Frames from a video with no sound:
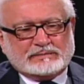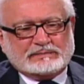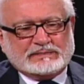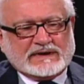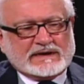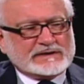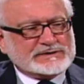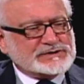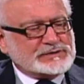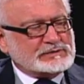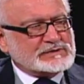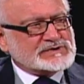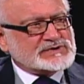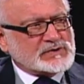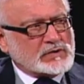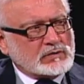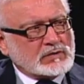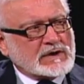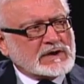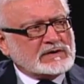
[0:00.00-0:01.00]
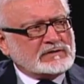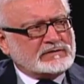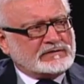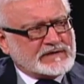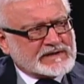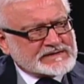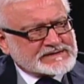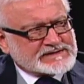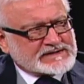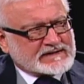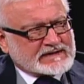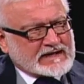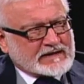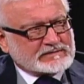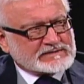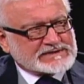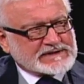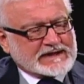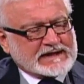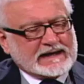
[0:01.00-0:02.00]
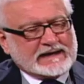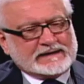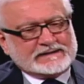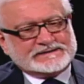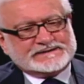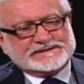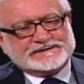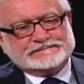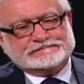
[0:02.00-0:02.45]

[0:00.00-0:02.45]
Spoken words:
Because she was so convinced that that was the case.